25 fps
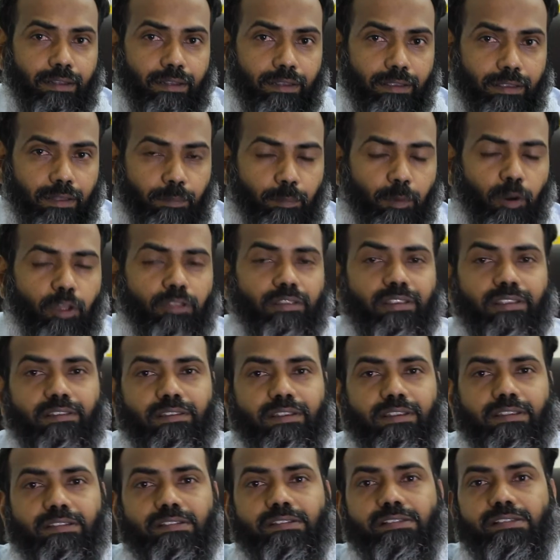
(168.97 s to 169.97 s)
the
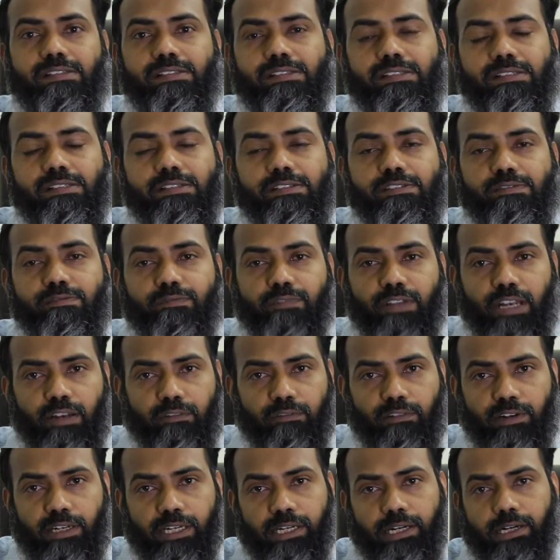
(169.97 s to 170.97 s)
processes will
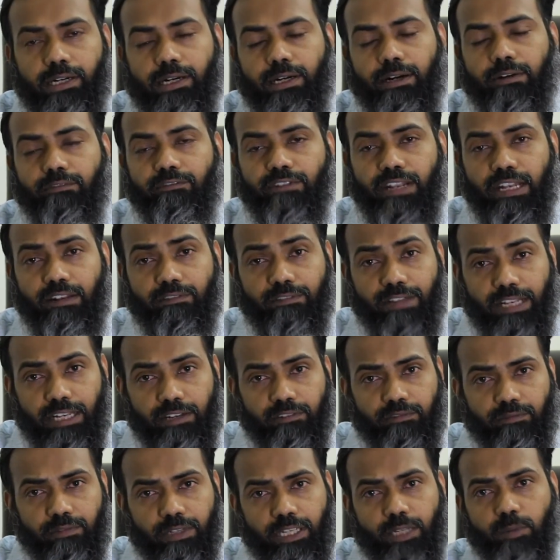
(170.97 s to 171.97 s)

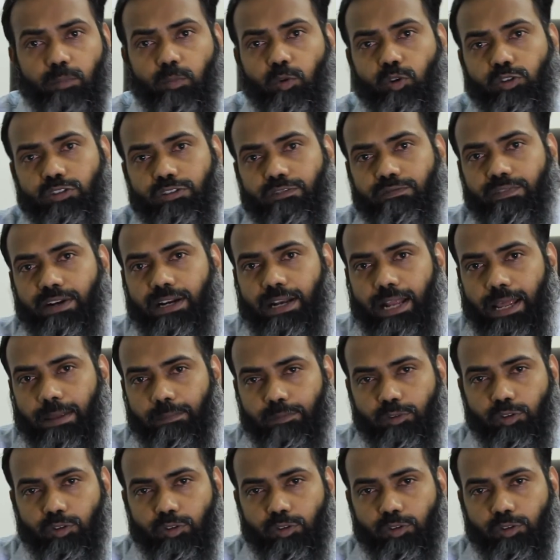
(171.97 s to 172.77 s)
win in most of the time.